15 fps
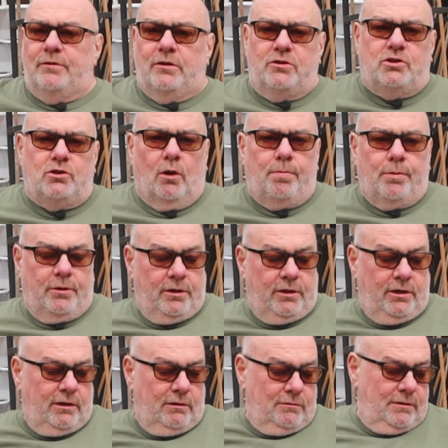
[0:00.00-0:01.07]
for the chopper to
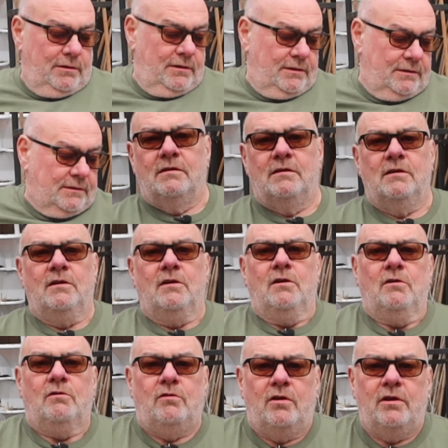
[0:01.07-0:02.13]
go.
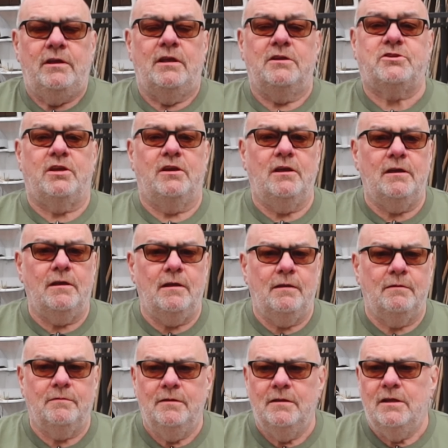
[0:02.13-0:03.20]
Right,
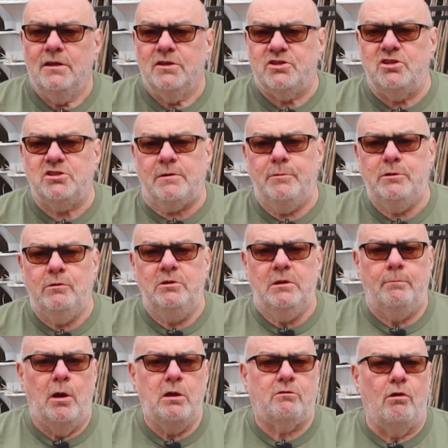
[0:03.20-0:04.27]
since I've been doing the
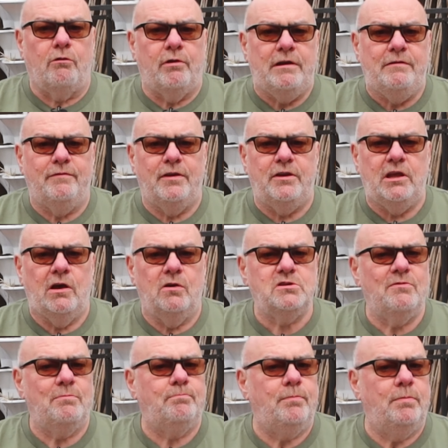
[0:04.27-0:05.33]
microgreen videos,
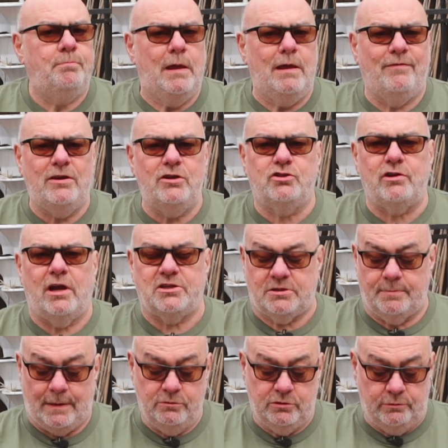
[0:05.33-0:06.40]
a bit of
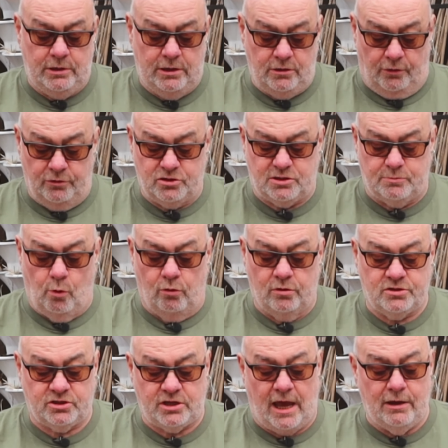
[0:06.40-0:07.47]
interest about doing it on a smaller
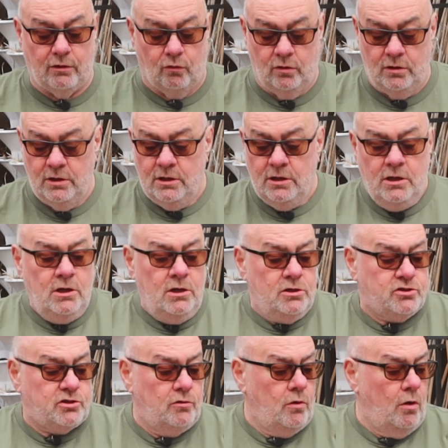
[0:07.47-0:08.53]
scale.
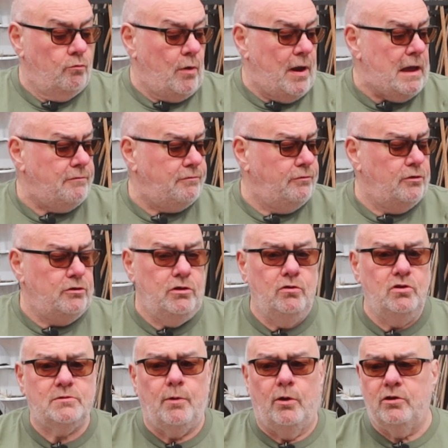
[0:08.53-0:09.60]
So rather than
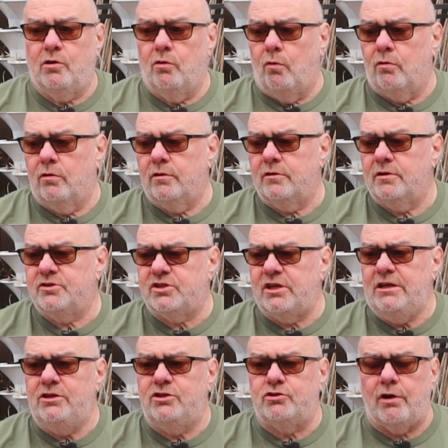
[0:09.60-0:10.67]
use my quarter
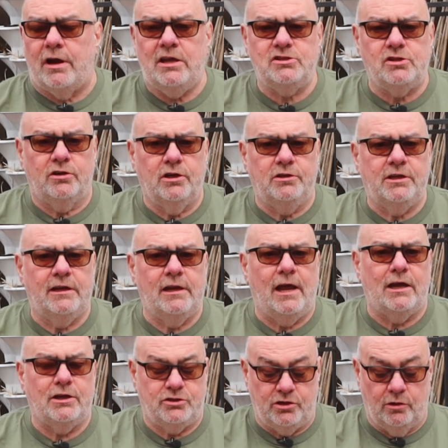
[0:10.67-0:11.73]
seed trays like I did
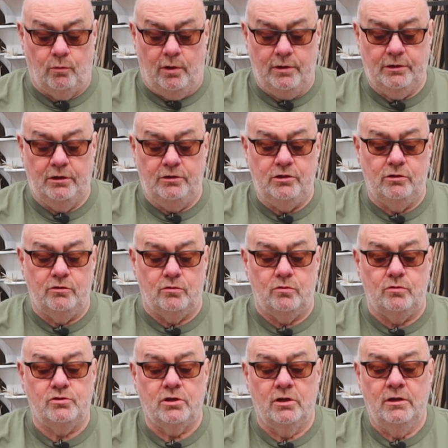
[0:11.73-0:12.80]
last year, what I'm going to
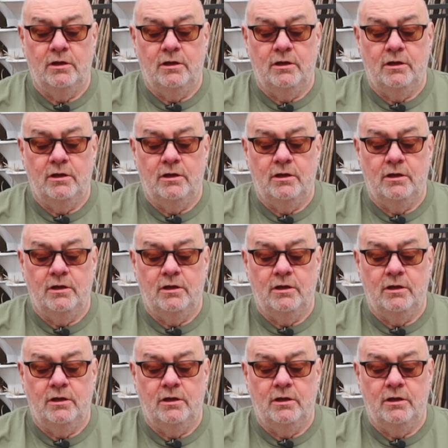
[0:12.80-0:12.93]
use